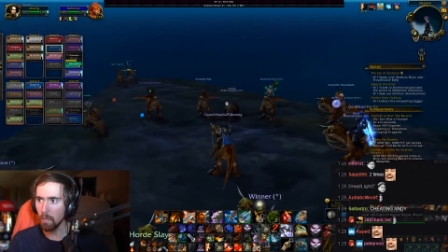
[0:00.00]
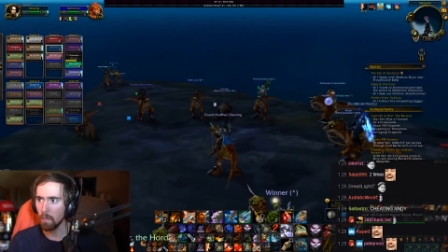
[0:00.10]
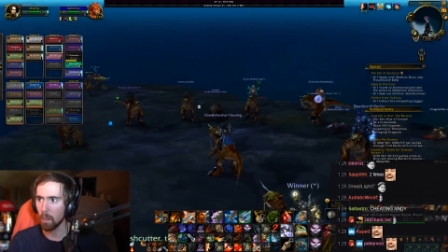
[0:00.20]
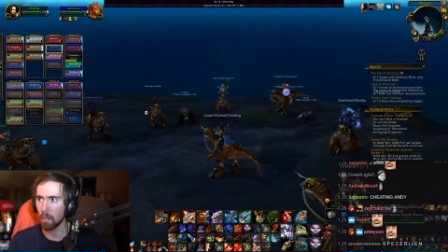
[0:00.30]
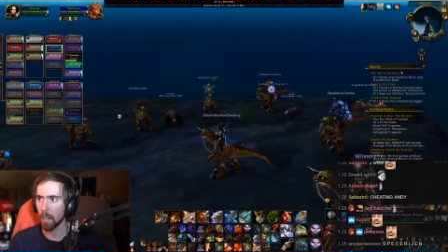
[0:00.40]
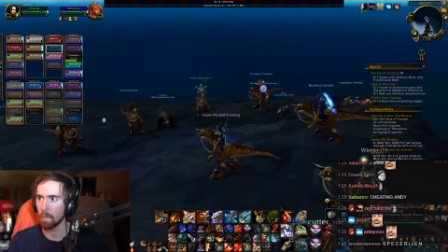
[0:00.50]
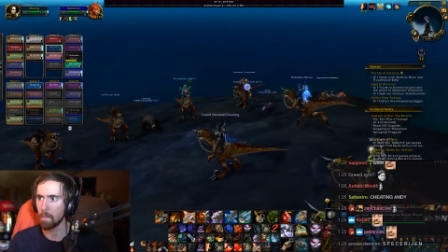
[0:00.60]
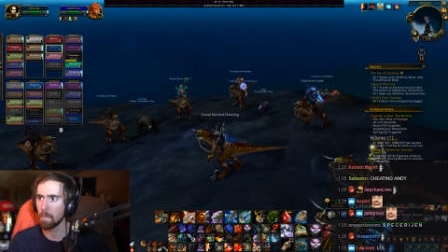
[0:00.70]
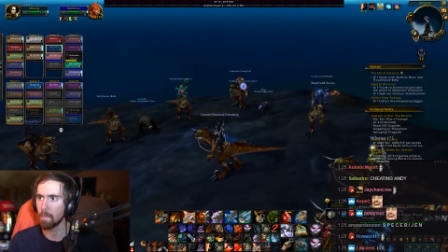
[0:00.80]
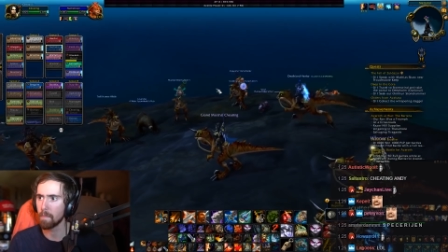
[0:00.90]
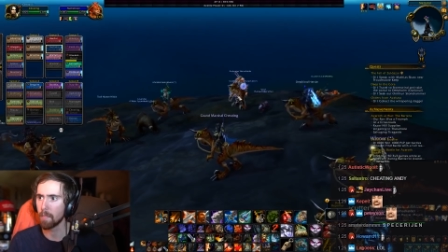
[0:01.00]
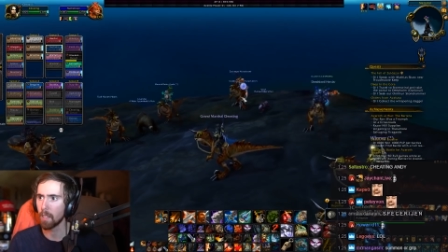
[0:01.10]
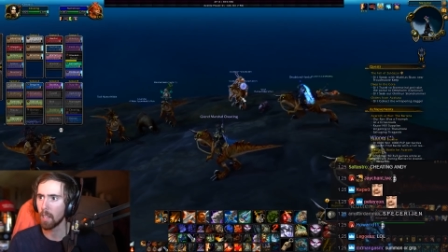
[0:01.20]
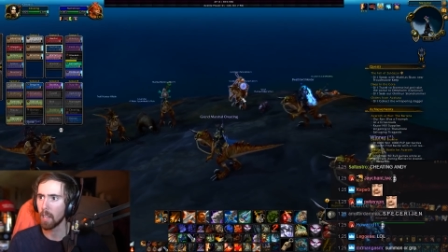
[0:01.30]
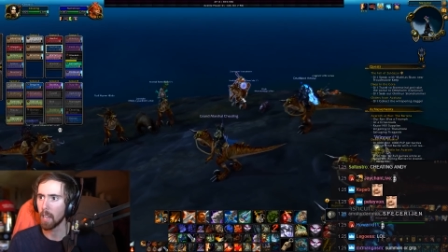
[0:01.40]
Okay.
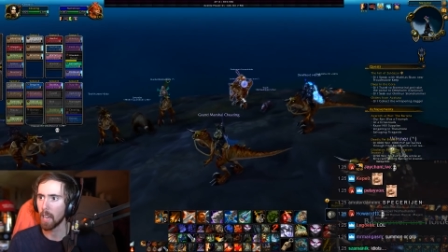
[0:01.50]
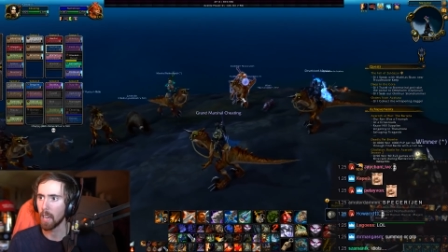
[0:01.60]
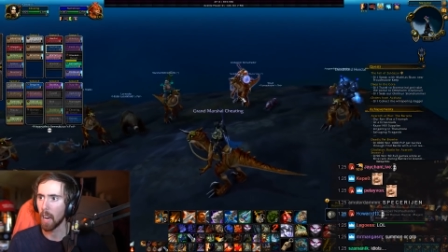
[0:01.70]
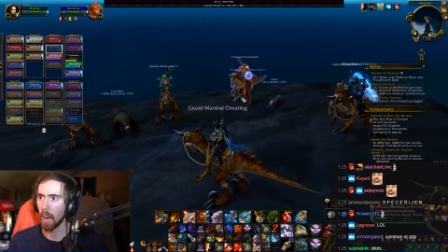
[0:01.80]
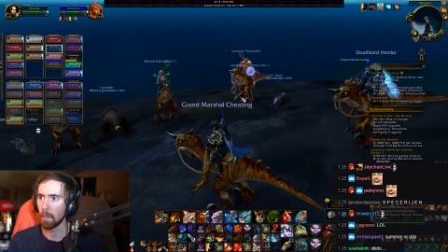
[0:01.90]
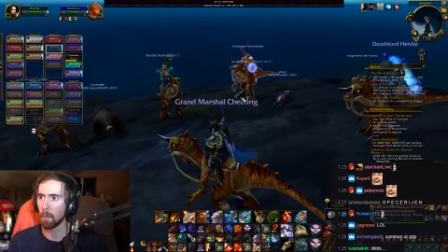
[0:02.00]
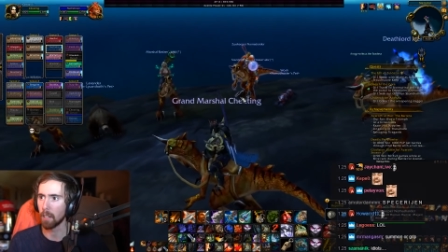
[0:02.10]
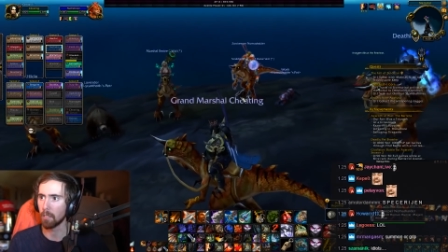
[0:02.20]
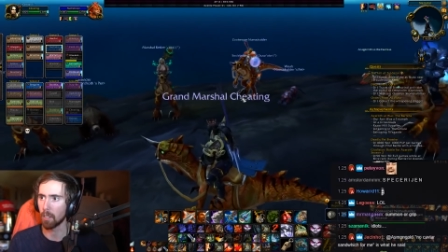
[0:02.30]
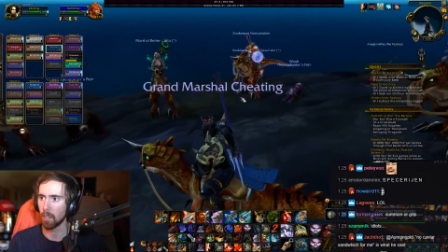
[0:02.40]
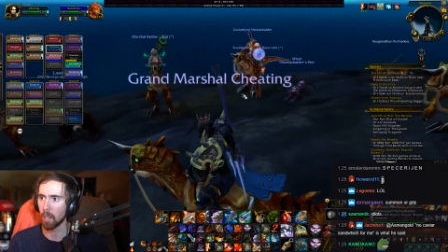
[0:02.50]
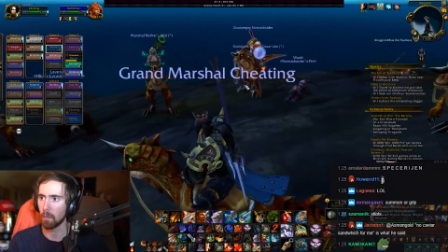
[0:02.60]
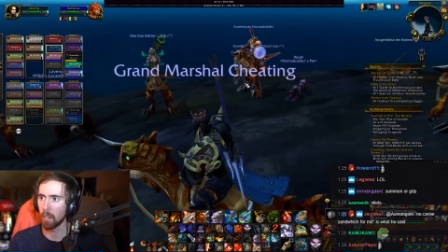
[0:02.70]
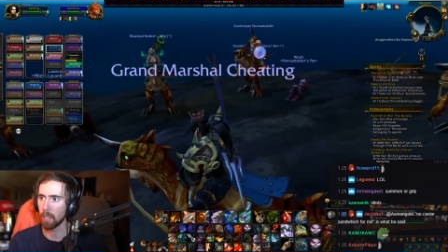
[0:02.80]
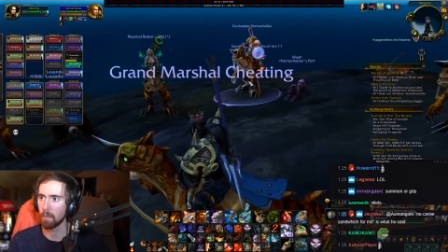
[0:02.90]
Everybody's here and they're ready.